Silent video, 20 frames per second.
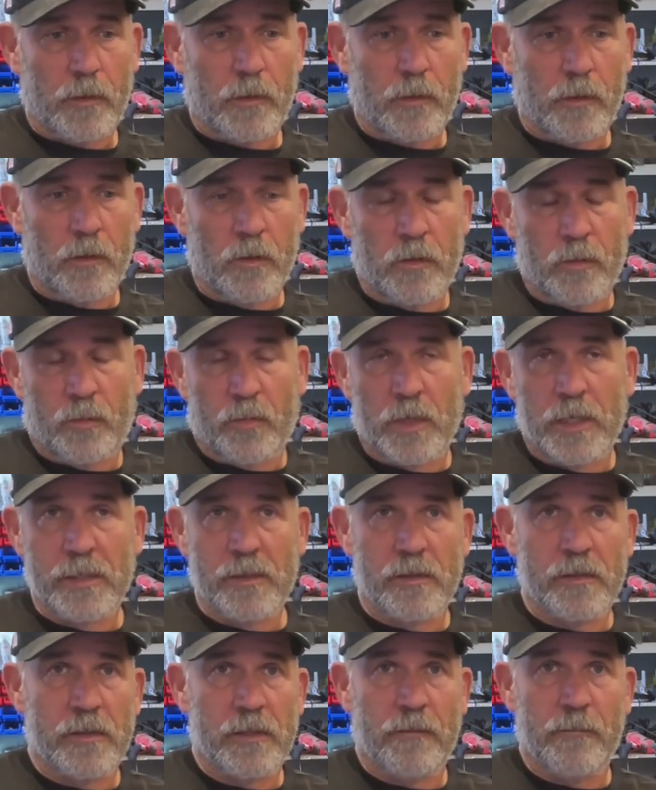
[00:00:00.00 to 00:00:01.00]
All the
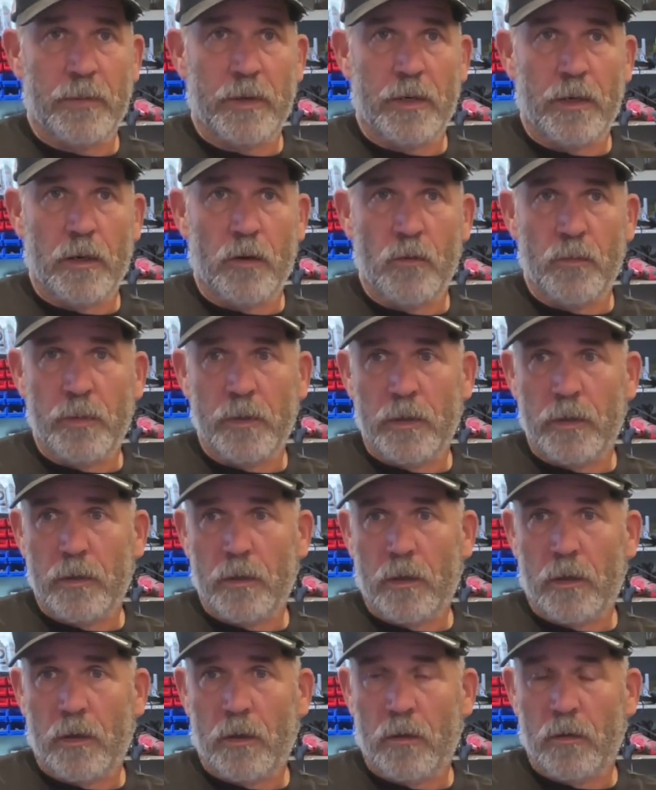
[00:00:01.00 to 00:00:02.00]
presents have been
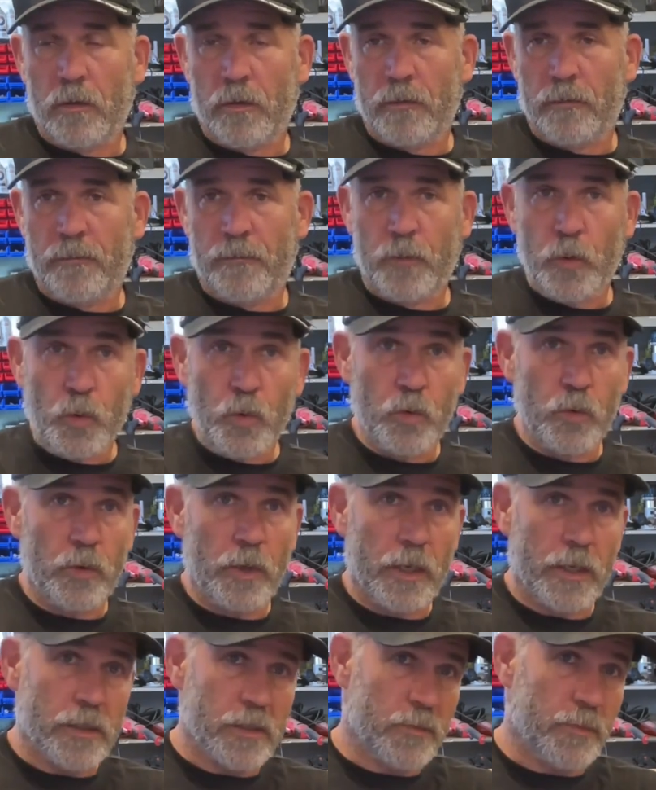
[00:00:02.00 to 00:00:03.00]
opened, all the food
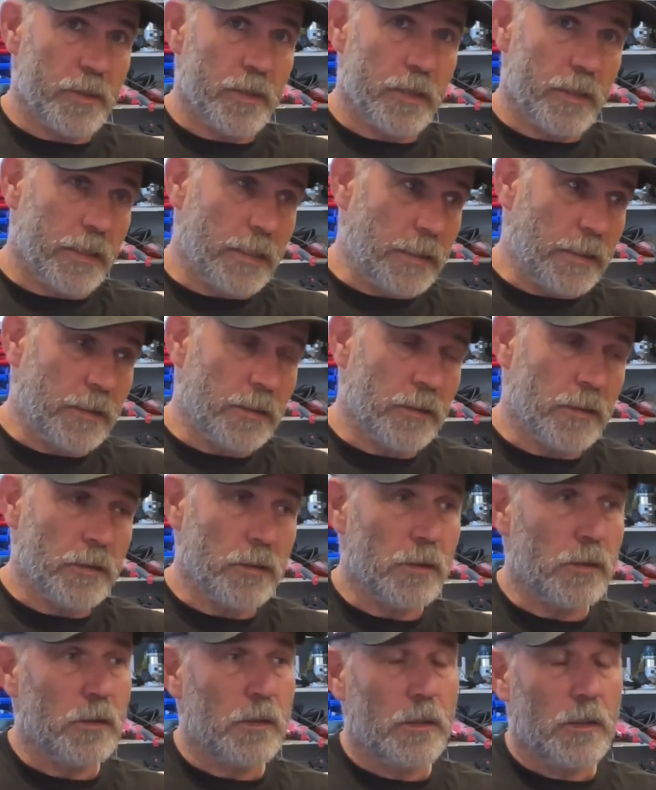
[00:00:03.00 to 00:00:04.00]
has been
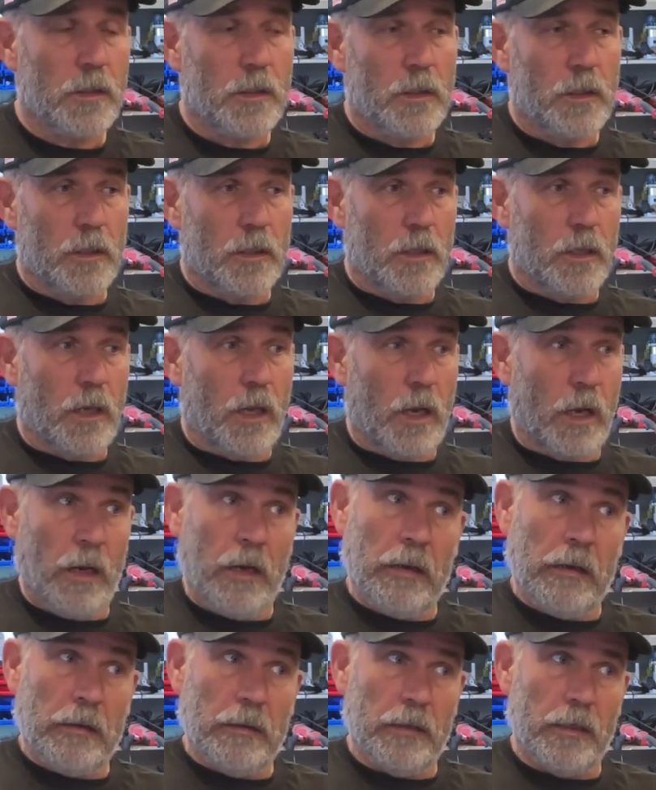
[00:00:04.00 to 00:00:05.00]
eaten.
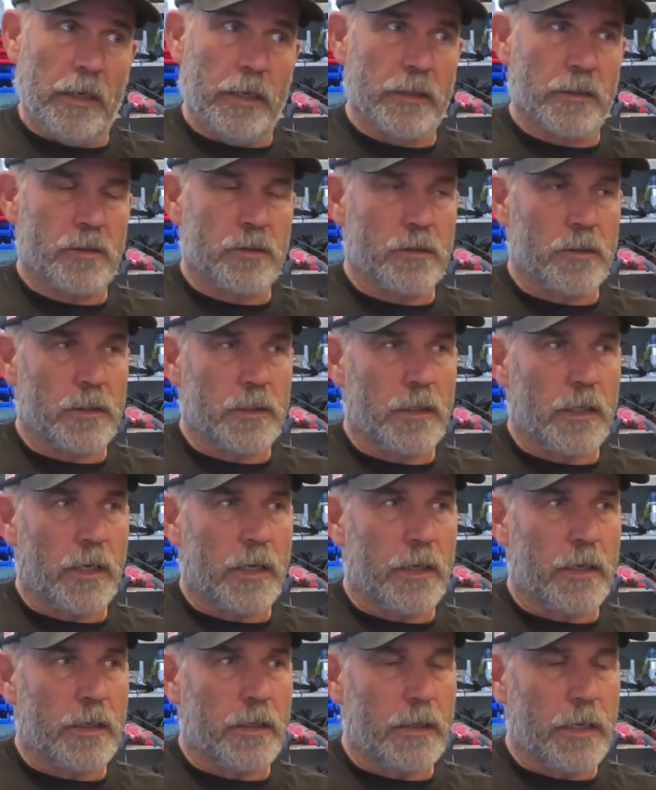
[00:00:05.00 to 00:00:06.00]
Actually,
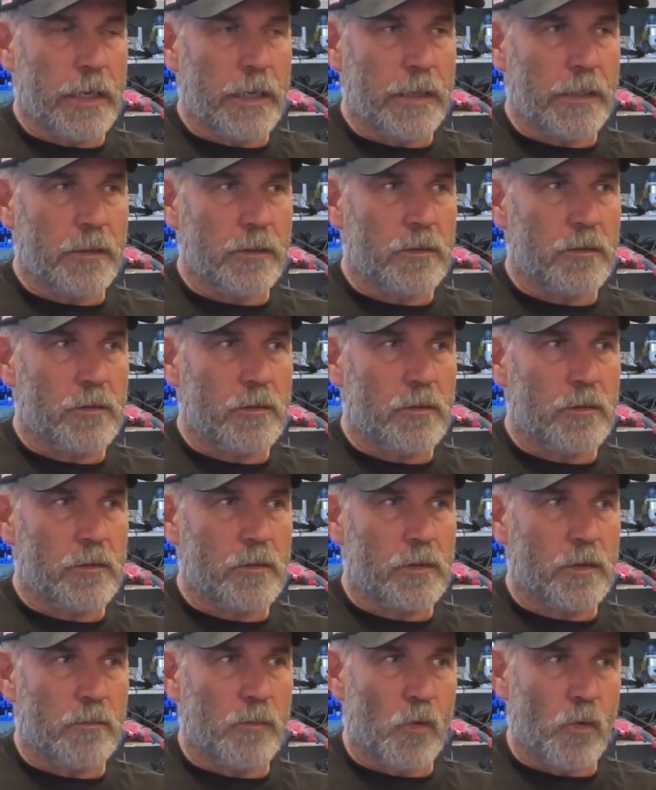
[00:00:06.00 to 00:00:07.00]
I ate
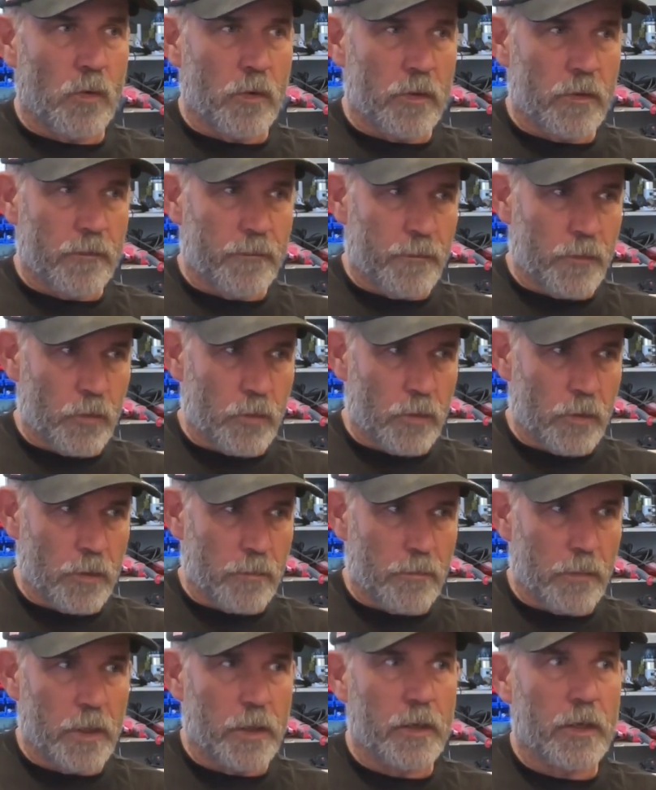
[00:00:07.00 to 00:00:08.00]
some more of the food
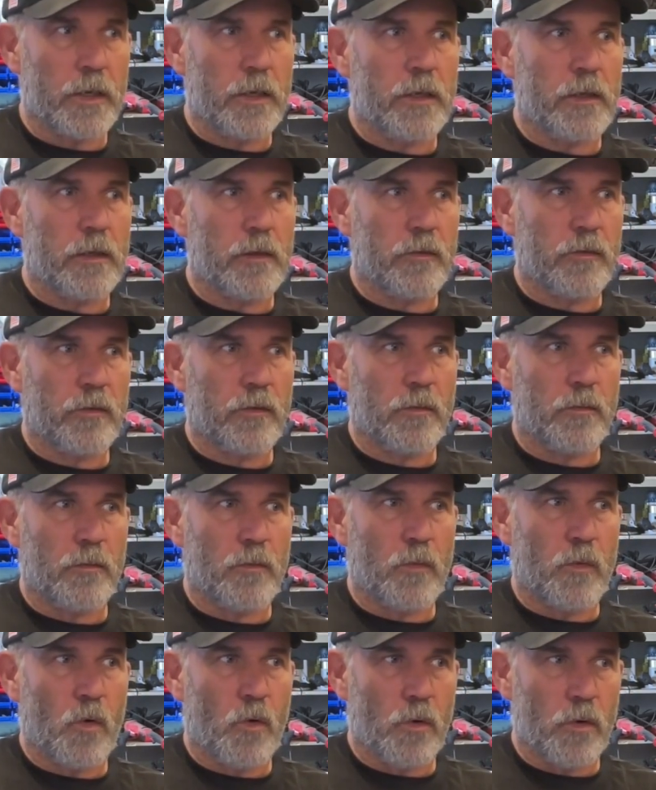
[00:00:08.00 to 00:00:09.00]
on Monday and
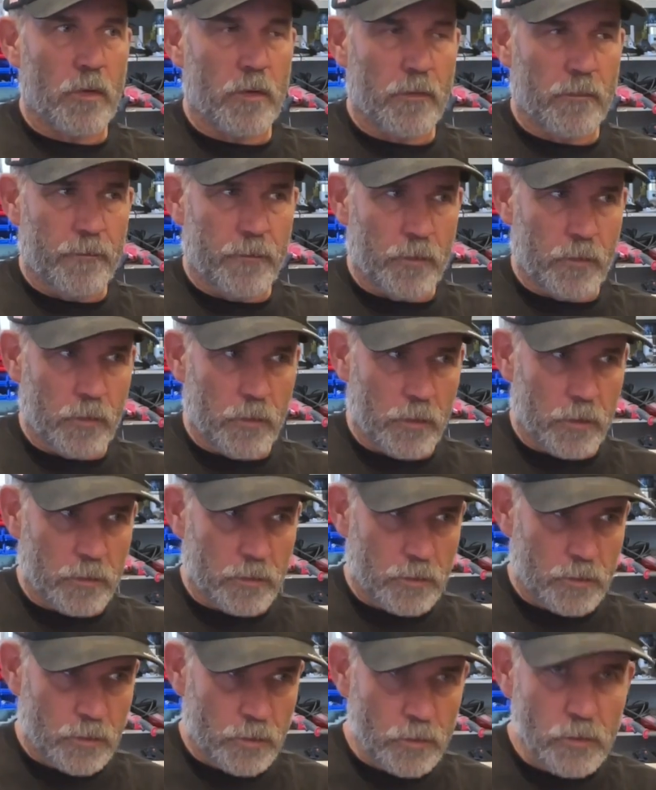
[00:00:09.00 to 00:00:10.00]
some more of the food on
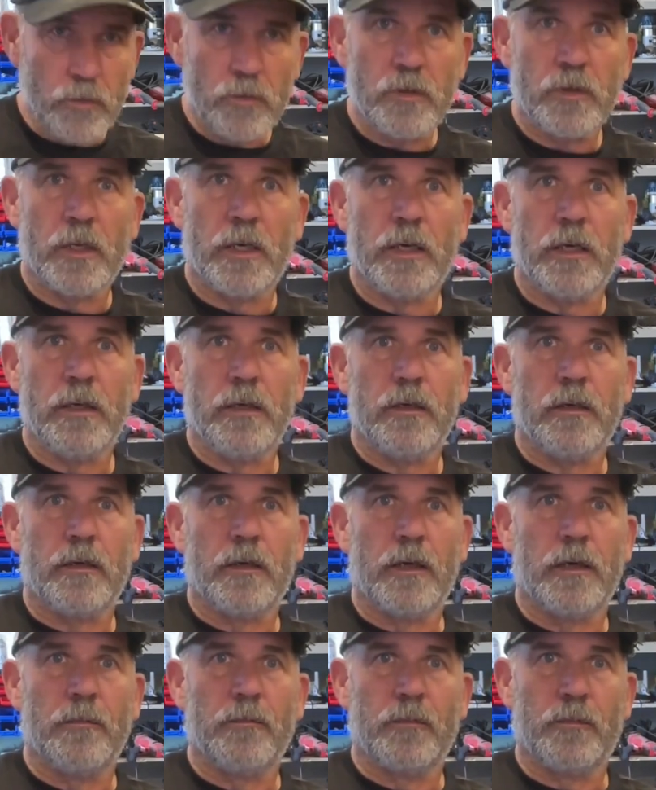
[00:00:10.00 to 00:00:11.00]
Tuesday, and
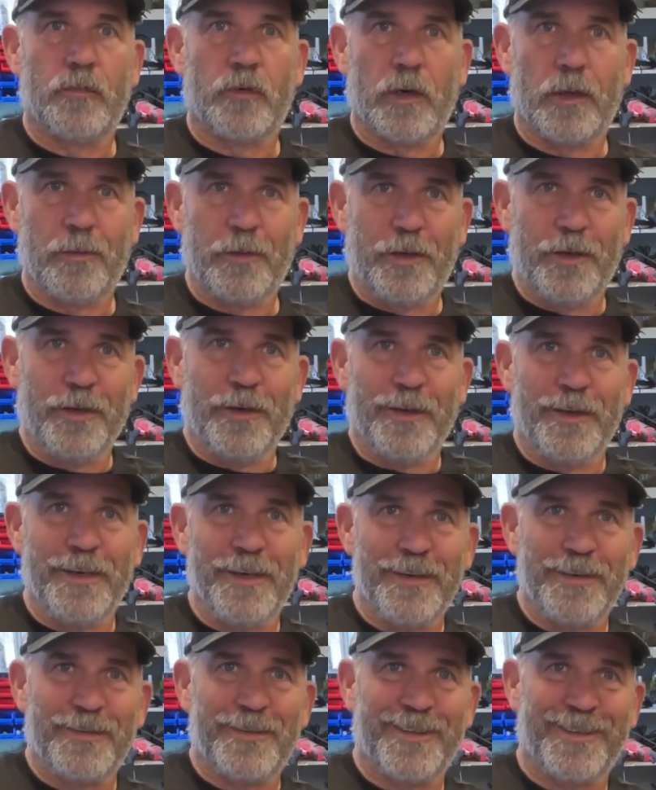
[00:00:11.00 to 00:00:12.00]
I'm probably going to
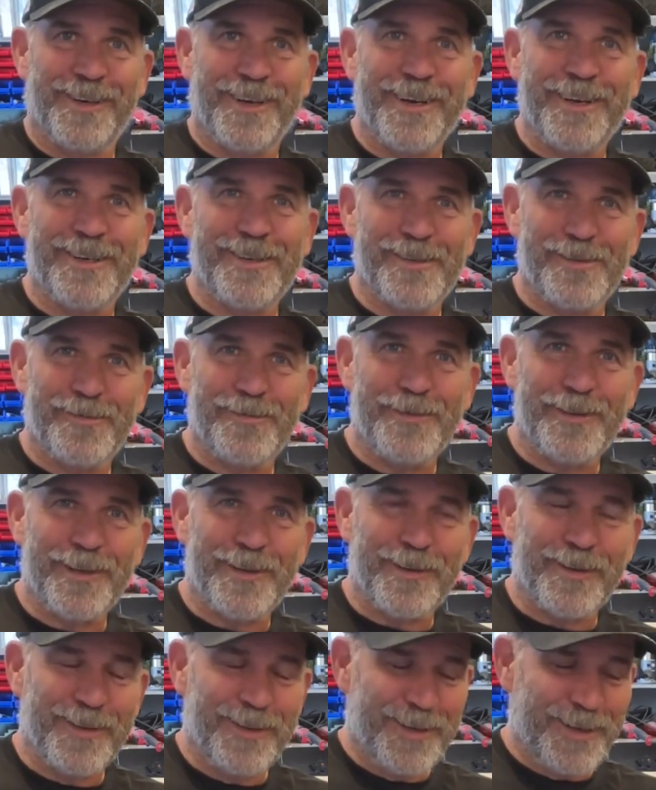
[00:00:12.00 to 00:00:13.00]
eat it tonight as
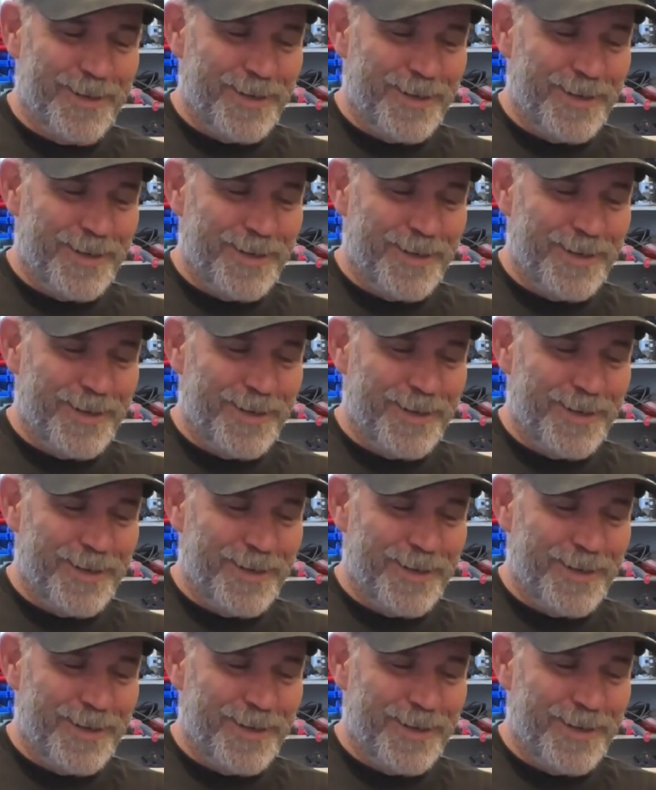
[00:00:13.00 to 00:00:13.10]
well.